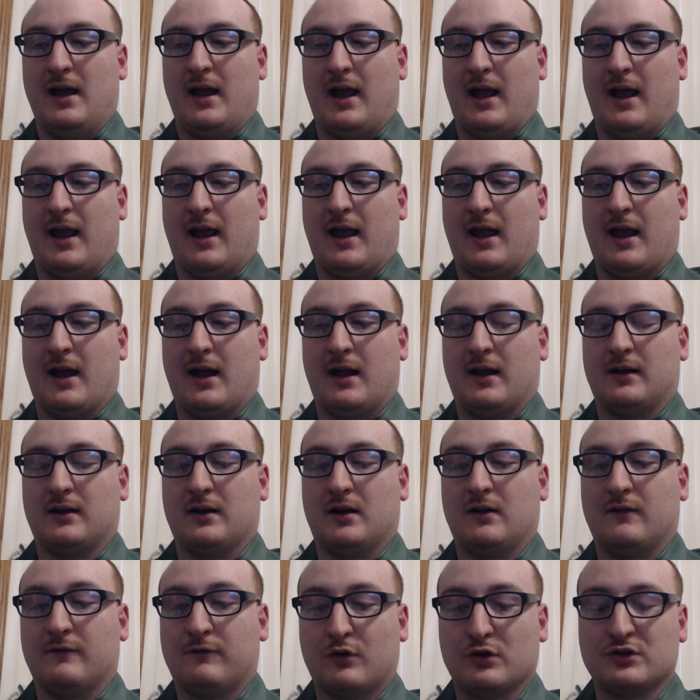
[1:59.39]
And
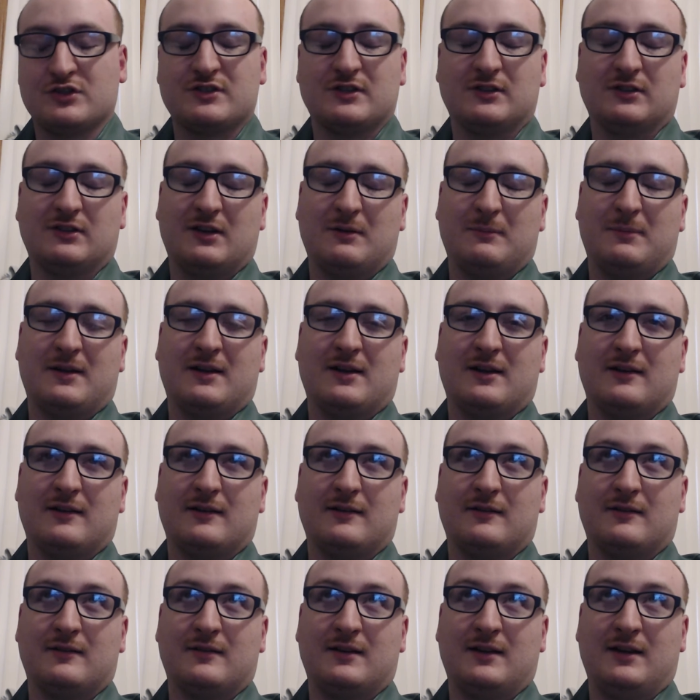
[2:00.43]
unfortunately,
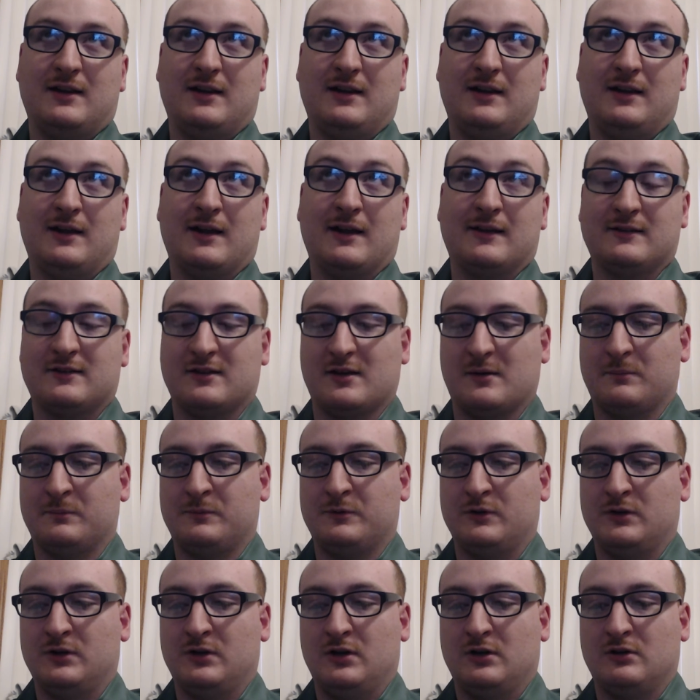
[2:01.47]
because he ends up
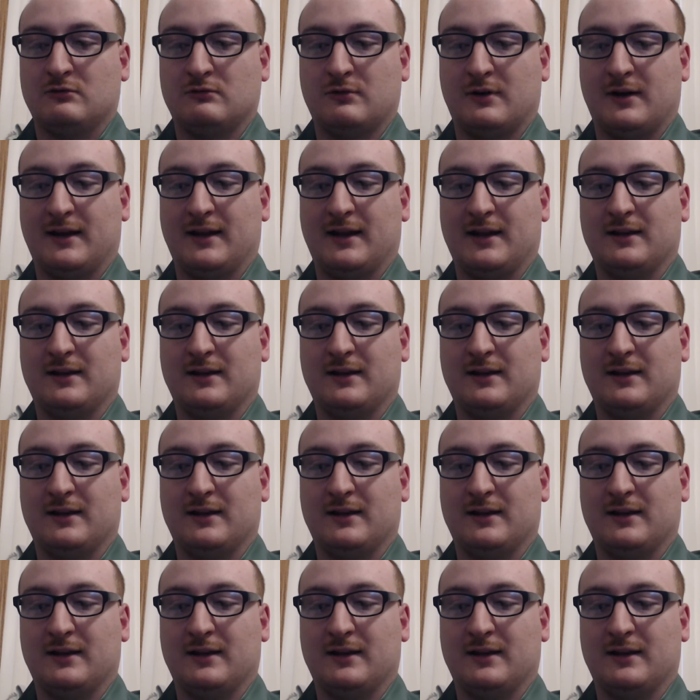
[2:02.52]
running